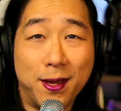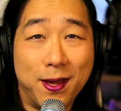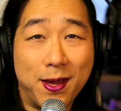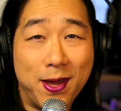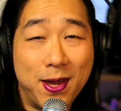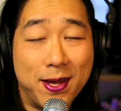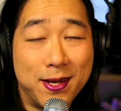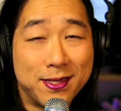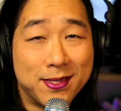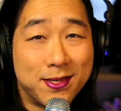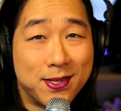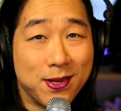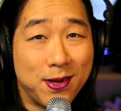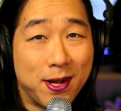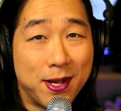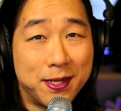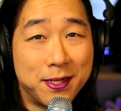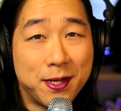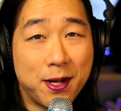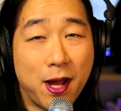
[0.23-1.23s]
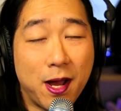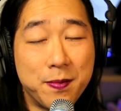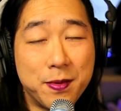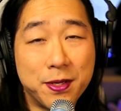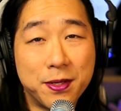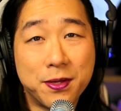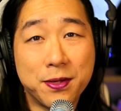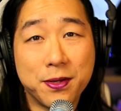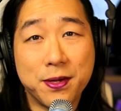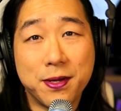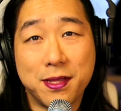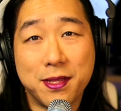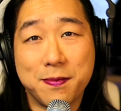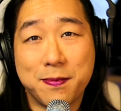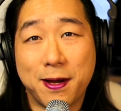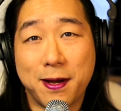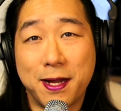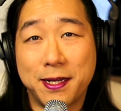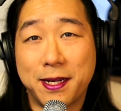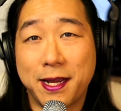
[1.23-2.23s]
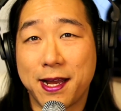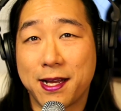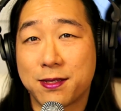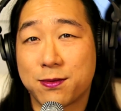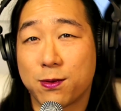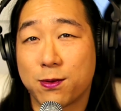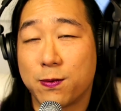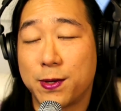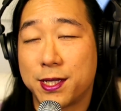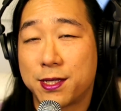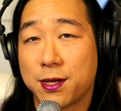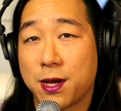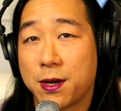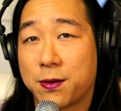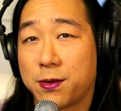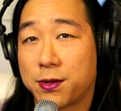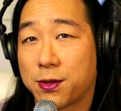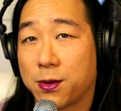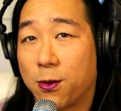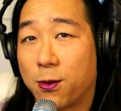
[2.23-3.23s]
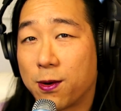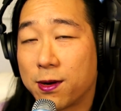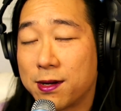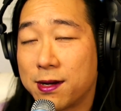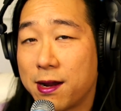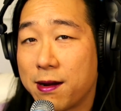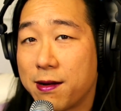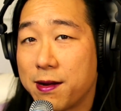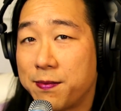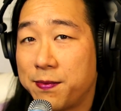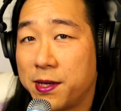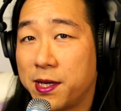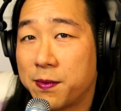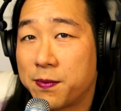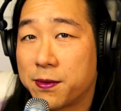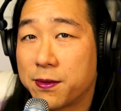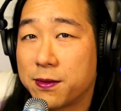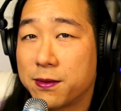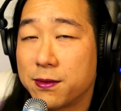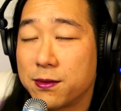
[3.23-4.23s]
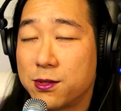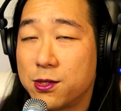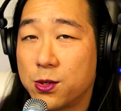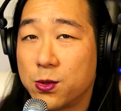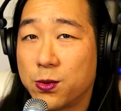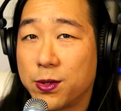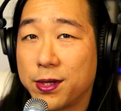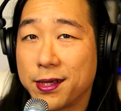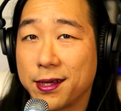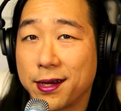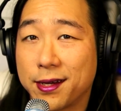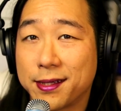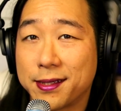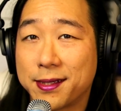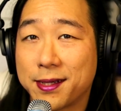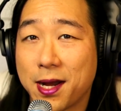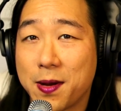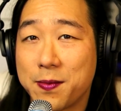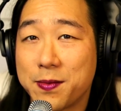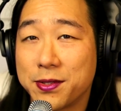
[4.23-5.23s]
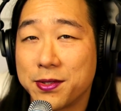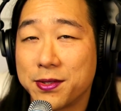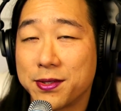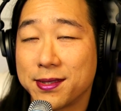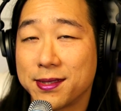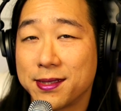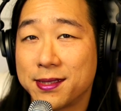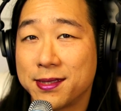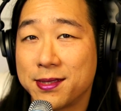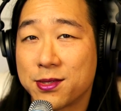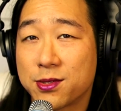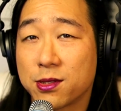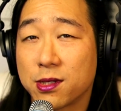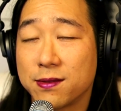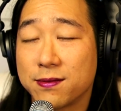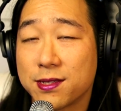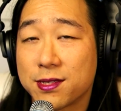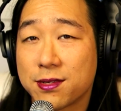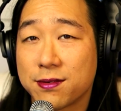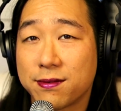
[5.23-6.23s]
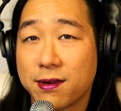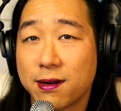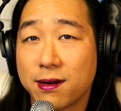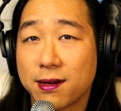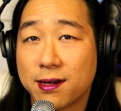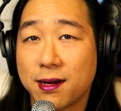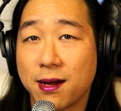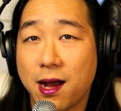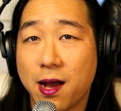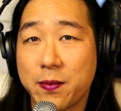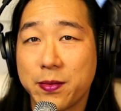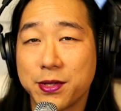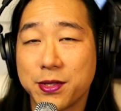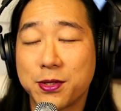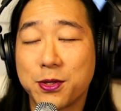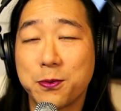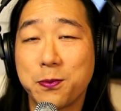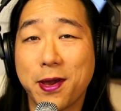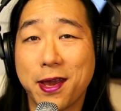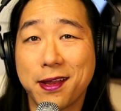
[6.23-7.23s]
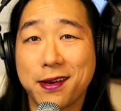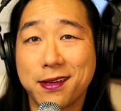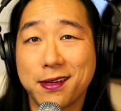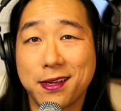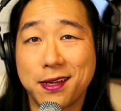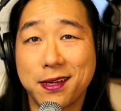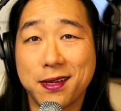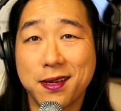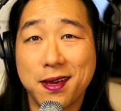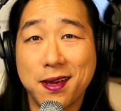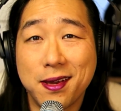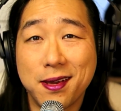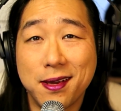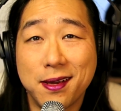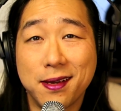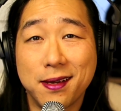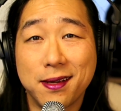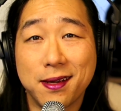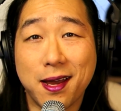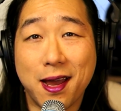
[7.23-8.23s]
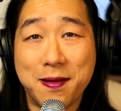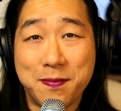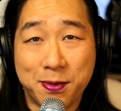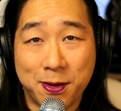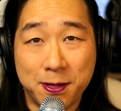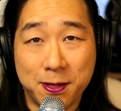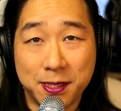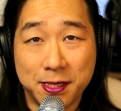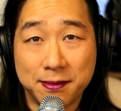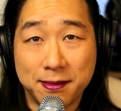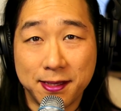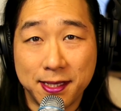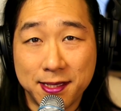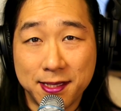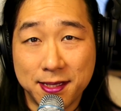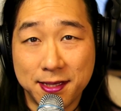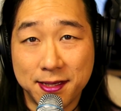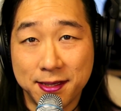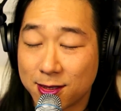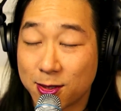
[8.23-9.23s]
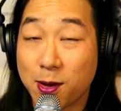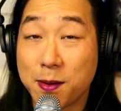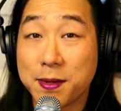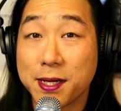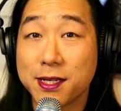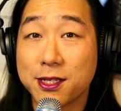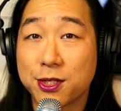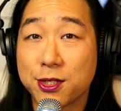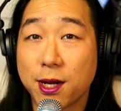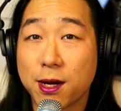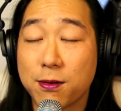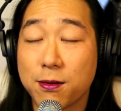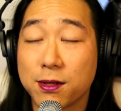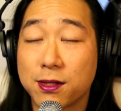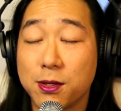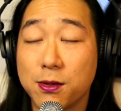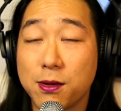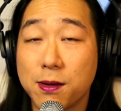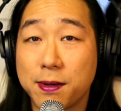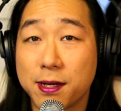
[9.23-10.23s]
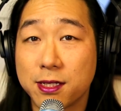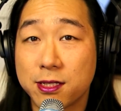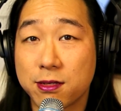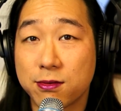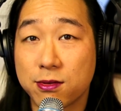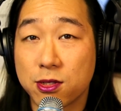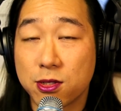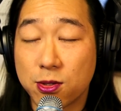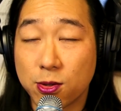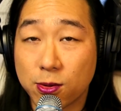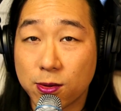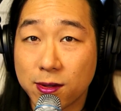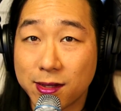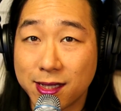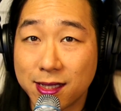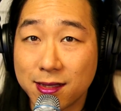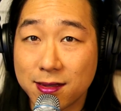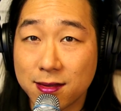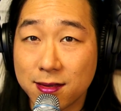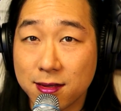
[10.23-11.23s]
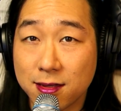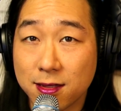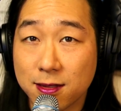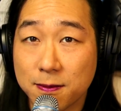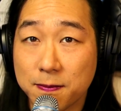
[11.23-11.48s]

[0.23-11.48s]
It's Uncommon Good, the podcast where we talk with ordinary people doing uncommon good in service of our common humanity. I'm pauli reese. I'm going to share with you a bunch of stories